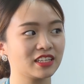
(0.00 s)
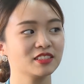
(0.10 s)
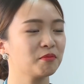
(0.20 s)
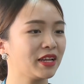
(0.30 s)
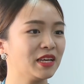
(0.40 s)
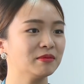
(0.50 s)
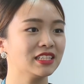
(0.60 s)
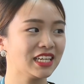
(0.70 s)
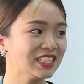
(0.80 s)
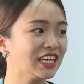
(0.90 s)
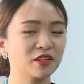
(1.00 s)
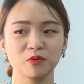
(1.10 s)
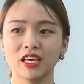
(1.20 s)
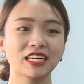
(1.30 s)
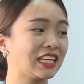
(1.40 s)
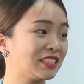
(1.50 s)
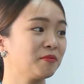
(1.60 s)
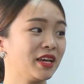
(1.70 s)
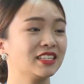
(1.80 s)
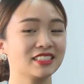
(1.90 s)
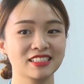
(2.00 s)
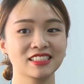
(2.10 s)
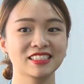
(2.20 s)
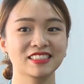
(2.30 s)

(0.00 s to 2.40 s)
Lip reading: Yes, my name's Lĩnh, and we are classmates.